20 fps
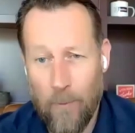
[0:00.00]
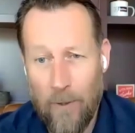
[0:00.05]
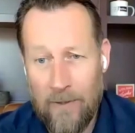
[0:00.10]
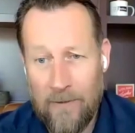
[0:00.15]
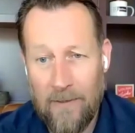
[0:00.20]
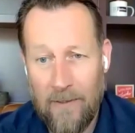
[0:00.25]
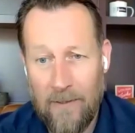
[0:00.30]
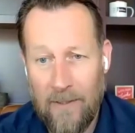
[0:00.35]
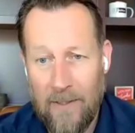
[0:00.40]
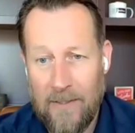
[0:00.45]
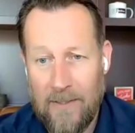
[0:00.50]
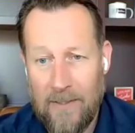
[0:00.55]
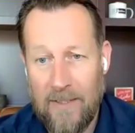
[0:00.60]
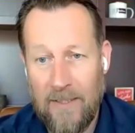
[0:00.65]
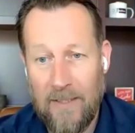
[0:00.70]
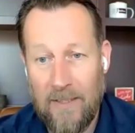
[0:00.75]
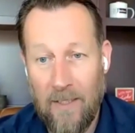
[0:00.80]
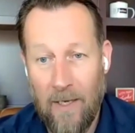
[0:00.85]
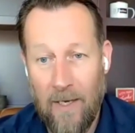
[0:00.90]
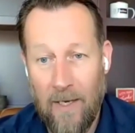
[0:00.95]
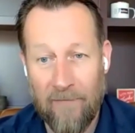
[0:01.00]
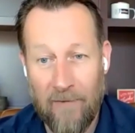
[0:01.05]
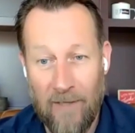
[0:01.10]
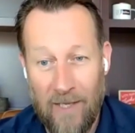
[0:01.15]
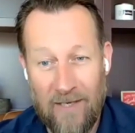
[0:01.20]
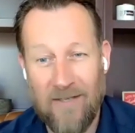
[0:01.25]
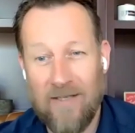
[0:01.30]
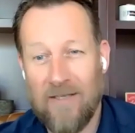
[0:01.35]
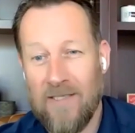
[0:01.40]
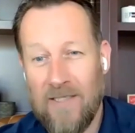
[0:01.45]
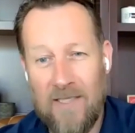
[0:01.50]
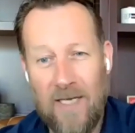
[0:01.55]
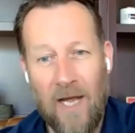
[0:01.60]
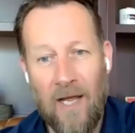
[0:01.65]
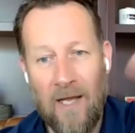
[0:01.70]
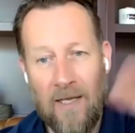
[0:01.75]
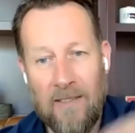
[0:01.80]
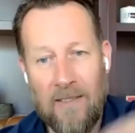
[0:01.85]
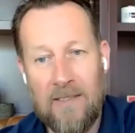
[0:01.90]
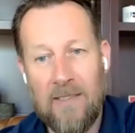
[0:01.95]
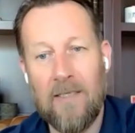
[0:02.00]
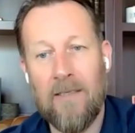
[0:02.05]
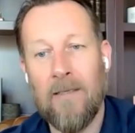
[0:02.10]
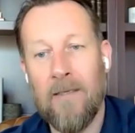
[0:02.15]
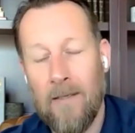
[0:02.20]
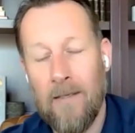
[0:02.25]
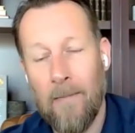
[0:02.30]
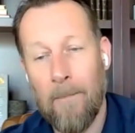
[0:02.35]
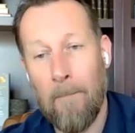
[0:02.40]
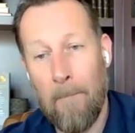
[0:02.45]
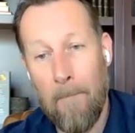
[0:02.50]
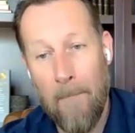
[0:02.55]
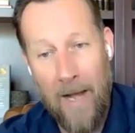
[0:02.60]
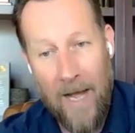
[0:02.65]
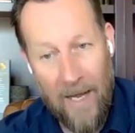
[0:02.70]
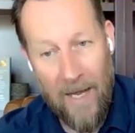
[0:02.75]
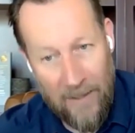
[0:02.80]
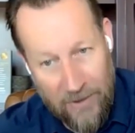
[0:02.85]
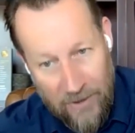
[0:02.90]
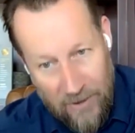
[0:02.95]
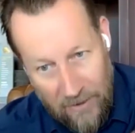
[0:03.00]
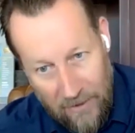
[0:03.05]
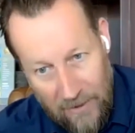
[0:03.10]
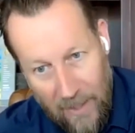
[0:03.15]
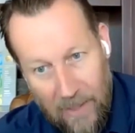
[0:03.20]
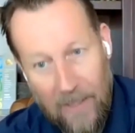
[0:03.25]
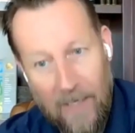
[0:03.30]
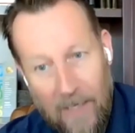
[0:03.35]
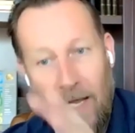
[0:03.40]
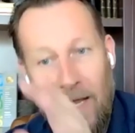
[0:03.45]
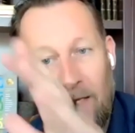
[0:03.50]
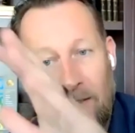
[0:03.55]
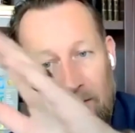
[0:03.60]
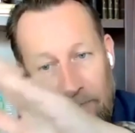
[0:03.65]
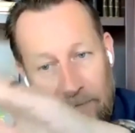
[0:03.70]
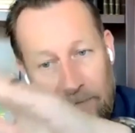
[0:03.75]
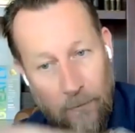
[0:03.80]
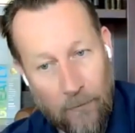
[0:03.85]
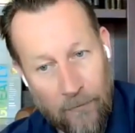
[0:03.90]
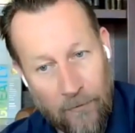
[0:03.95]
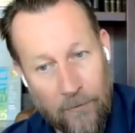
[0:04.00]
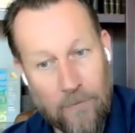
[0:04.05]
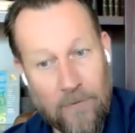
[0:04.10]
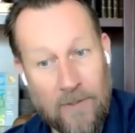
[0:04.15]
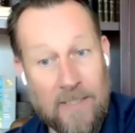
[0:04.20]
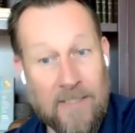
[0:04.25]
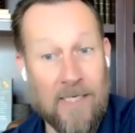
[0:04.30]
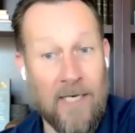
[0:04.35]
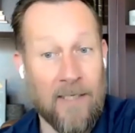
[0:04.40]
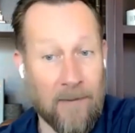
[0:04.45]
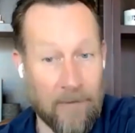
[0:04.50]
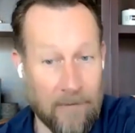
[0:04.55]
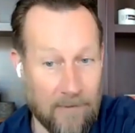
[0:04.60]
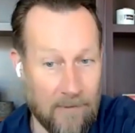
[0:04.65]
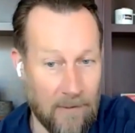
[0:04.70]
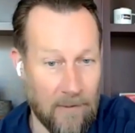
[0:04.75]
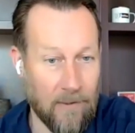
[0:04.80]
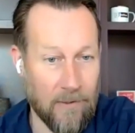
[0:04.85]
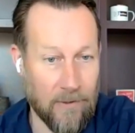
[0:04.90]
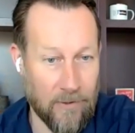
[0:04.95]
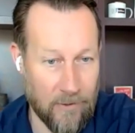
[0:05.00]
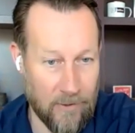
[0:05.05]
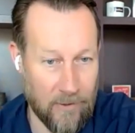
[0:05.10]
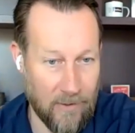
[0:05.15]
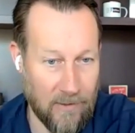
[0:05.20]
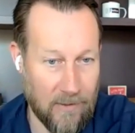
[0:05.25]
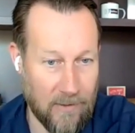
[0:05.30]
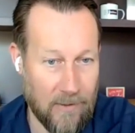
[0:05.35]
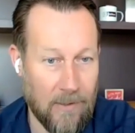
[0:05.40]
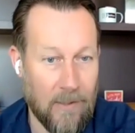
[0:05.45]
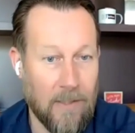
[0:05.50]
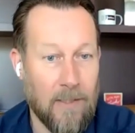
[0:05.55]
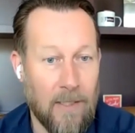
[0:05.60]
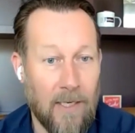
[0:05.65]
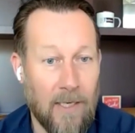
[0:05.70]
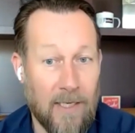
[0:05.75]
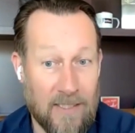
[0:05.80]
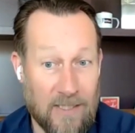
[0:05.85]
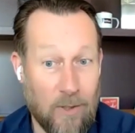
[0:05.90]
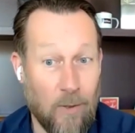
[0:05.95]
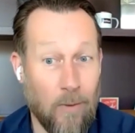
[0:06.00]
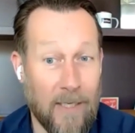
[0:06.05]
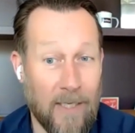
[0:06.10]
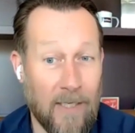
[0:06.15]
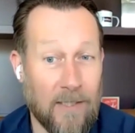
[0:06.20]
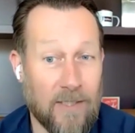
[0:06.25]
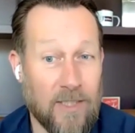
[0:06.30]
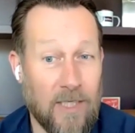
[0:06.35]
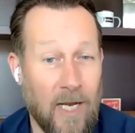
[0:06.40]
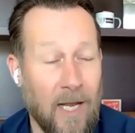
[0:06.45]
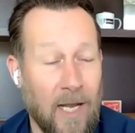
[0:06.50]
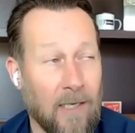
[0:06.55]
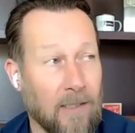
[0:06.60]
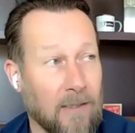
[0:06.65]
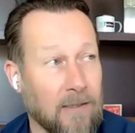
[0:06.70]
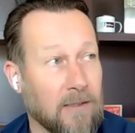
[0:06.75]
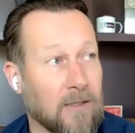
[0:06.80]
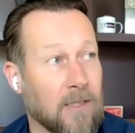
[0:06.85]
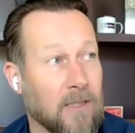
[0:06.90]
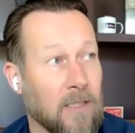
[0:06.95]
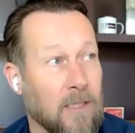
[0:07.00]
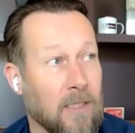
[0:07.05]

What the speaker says: working at a senior level understands that managing that cash flow through the cycle of the industry is quite a challenge.